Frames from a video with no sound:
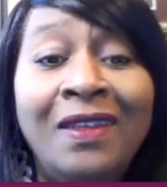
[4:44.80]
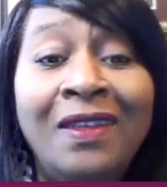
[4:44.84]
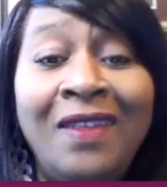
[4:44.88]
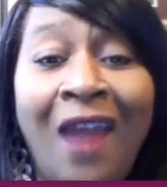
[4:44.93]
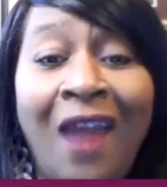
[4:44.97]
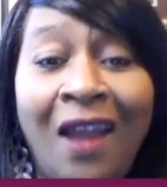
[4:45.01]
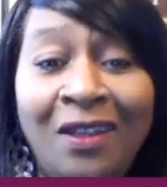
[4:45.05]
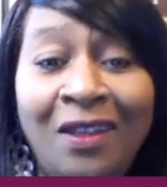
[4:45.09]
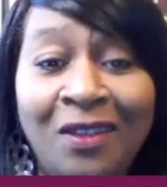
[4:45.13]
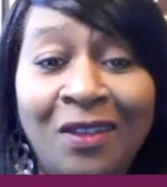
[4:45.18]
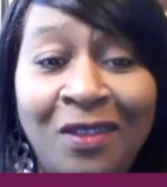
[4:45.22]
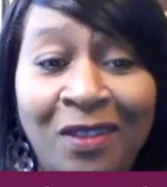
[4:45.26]

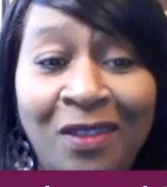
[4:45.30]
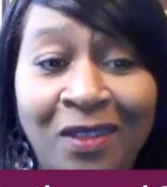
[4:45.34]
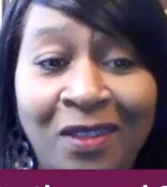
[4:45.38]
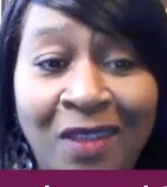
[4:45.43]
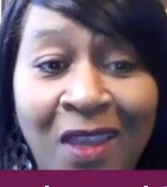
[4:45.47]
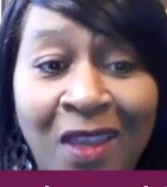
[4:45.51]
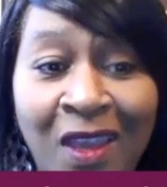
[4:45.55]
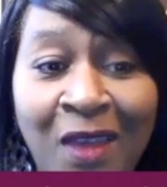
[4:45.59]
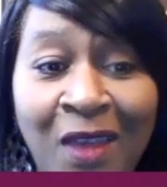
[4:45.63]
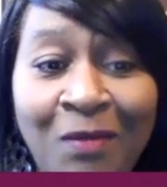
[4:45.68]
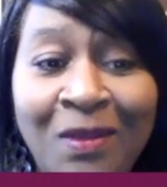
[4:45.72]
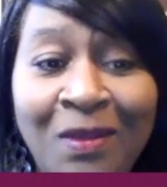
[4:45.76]
Dr.
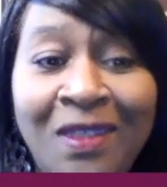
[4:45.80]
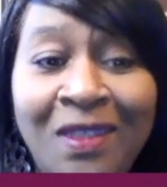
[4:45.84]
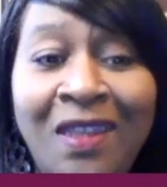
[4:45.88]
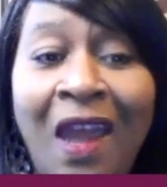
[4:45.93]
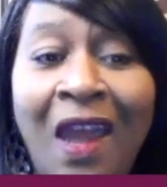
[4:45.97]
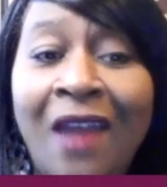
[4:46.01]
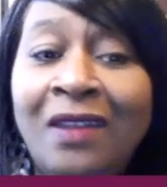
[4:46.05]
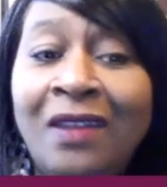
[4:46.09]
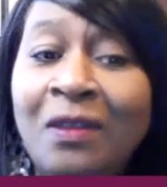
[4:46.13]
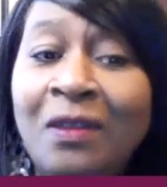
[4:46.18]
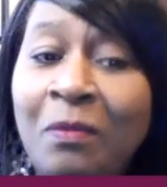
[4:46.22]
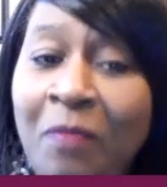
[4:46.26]
Sims,
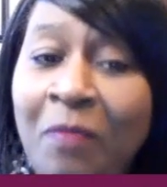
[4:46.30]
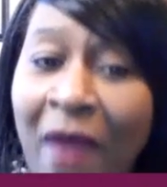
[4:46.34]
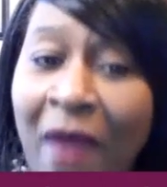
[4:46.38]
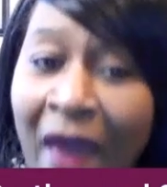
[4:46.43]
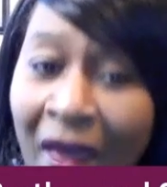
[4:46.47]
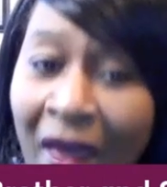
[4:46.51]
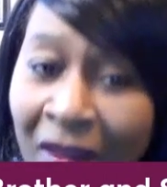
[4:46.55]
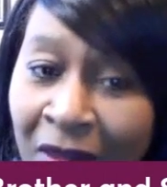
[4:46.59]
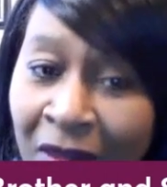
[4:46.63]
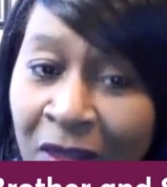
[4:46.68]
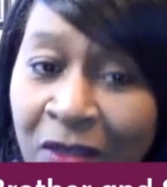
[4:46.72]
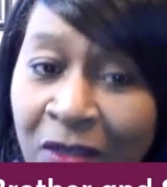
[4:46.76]
Dr.
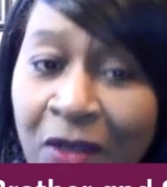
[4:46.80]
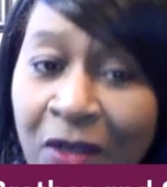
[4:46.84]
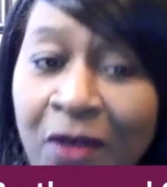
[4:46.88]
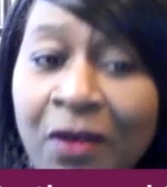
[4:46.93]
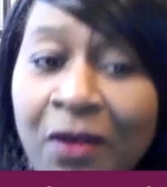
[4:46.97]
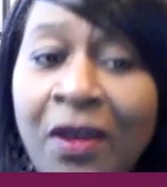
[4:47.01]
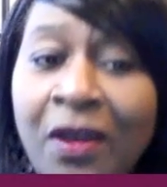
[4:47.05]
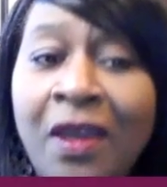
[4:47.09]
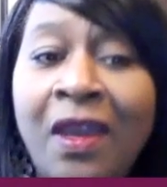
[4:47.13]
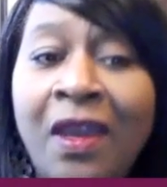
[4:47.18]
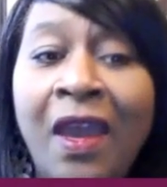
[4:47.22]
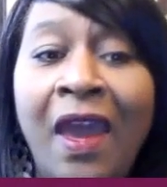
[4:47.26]
Ballinger,
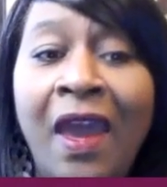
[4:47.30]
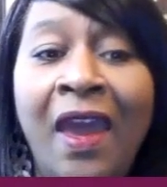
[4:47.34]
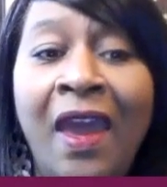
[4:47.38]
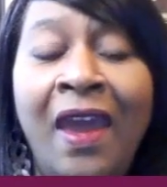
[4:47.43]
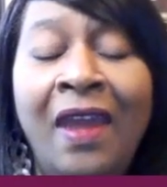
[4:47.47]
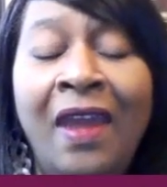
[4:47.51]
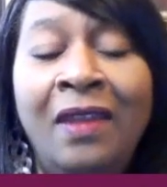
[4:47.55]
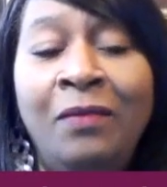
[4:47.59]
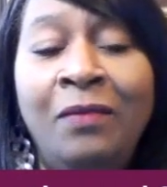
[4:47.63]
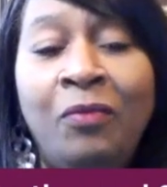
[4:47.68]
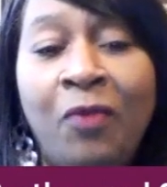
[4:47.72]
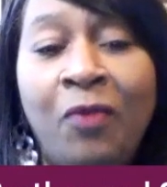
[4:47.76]

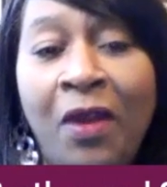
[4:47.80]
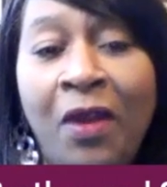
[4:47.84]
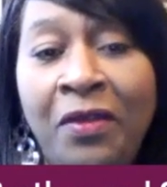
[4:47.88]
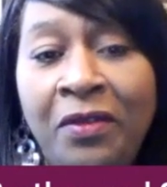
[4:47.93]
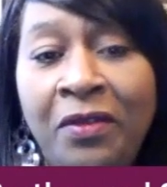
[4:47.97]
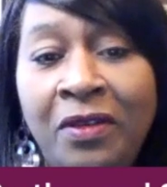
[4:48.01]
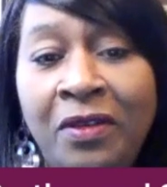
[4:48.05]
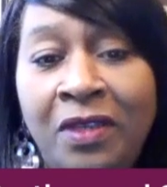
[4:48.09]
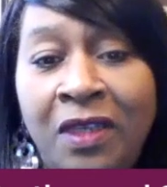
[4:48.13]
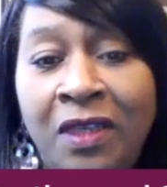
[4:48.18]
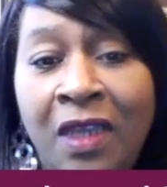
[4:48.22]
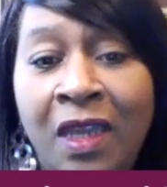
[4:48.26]
and
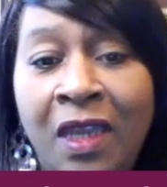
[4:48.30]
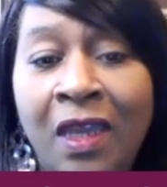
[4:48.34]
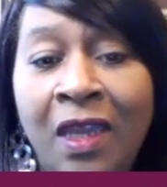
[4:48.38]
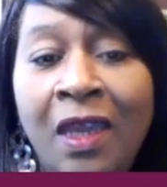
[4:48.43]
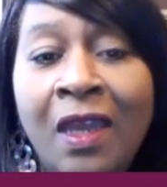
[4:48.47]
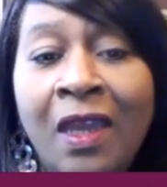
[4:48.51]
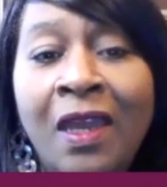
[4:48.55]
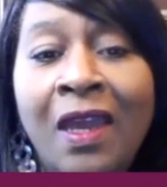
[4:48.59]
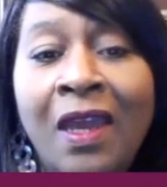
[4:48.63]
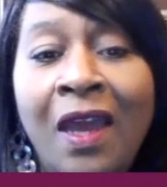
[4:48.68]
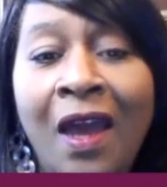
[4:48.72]
Brother G.